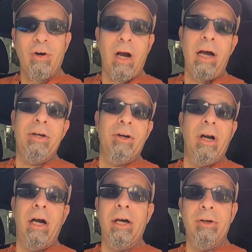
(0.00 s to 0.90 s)
for under
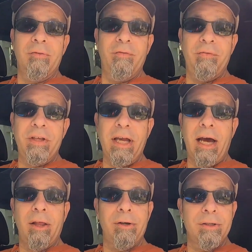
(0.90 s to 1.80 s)

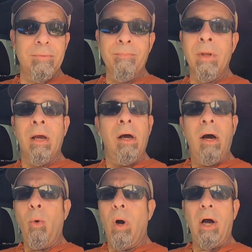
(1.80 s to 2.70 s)
$150.
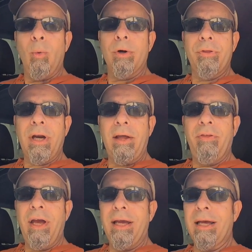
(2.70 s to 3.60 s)
Well worth it, I
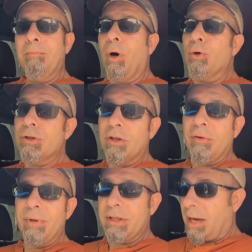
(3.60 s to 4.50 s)
think, and most of
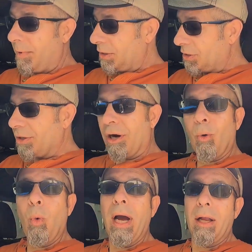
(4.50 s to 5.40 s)
them, as I mentioned, are
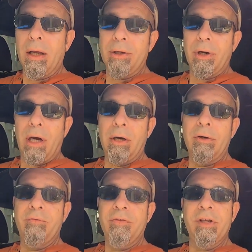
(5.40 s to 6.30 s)
well under
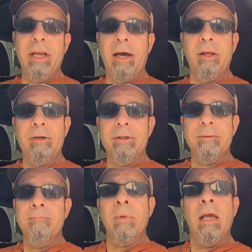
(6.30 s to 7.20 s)

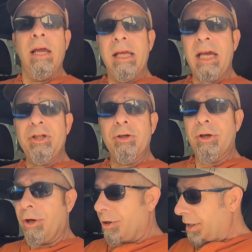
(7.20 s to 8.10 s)
$150. In case you're
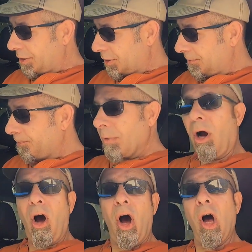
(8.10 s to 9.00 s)
curious,
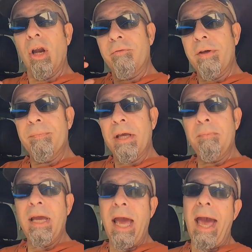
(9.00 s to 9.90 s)
all of them
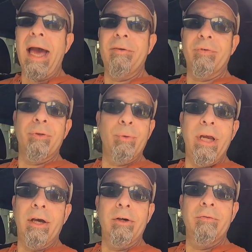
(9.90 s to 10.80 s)
can be had for
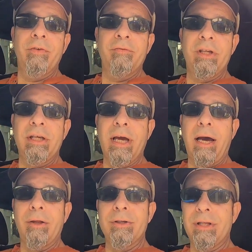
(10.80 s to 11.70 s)

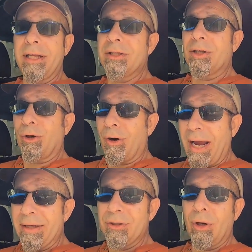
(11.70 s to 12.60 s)
$315. That's the
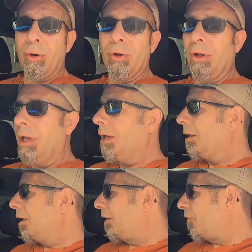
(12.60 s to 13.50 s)
grand total
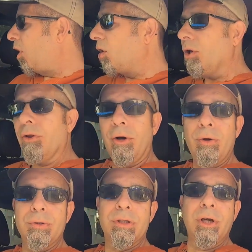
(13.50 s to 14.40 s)
of all of
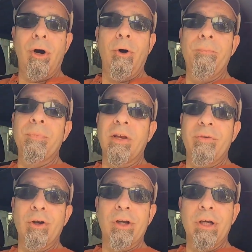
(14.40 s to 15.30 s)
those. So
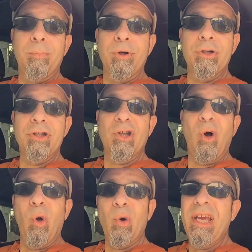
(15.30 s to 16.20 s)
if you're looking to purchase the
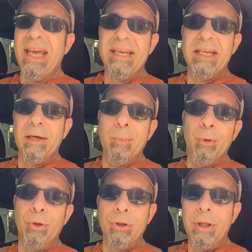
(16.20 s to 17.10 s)
whole kit and
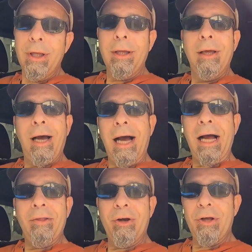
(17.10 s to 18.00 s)
caboodle,
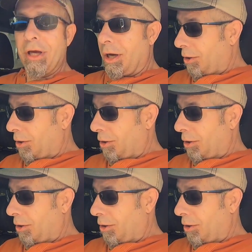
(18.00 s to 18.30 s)
uh, there you